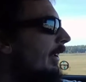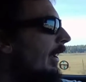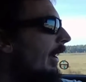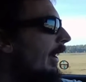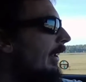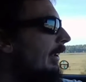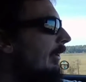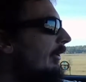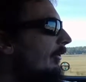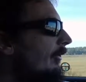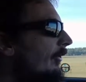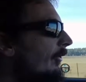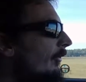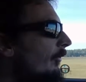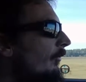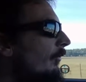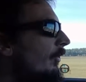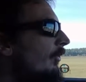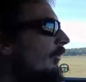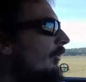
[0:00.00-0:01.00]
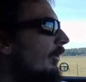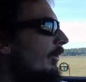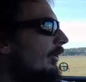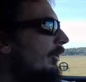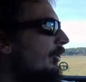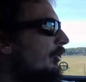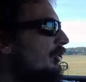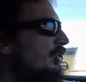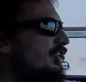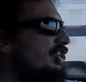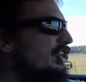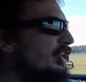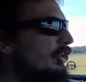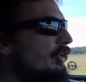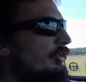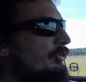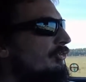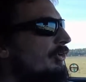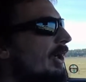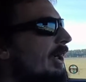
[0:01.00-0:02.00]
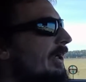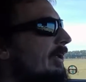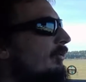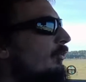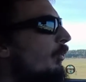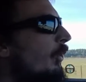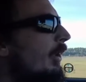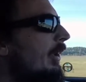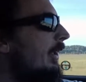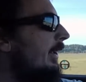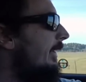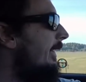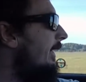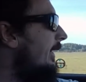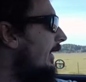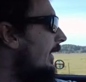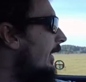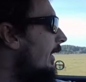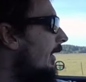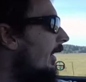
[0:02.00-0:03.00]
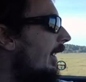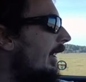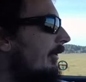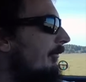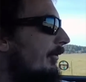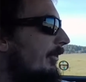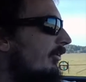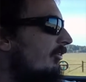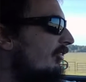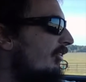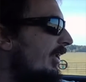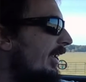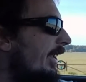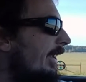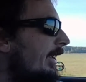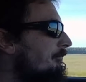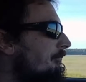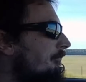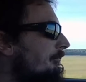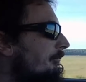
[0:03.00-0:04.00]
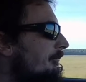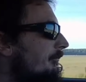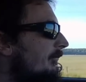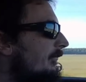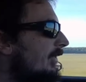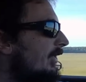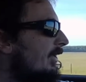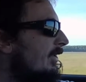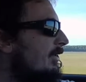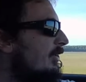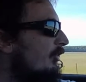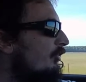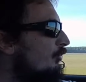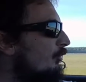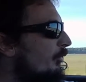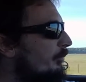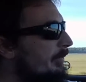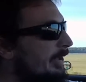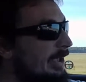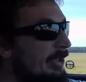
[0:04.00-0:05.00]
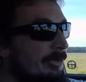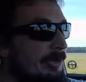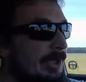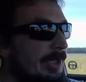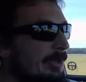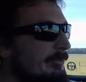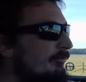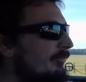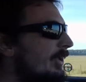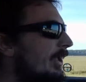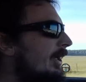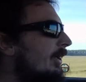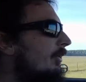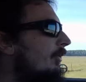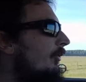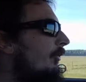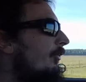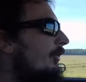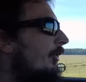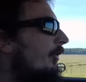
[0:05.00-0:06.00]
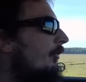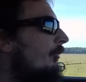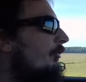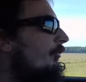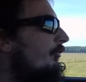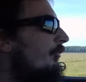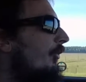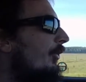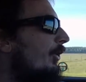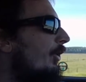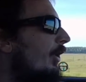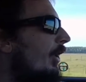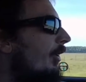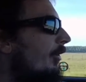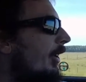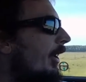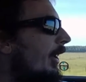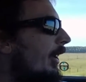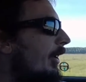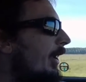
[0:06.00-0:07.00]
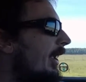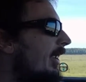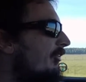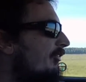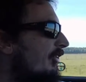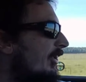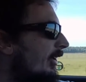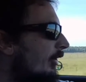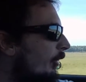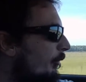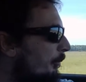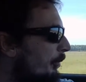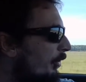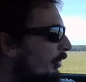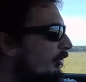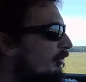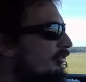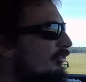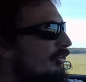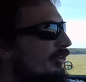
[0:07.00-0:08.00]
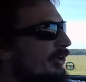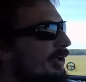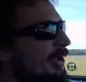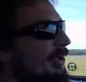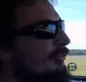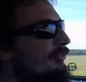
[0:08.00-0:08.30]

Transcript: a little cushier ride quality, I would say. This would be a great vehicle though for a single person, a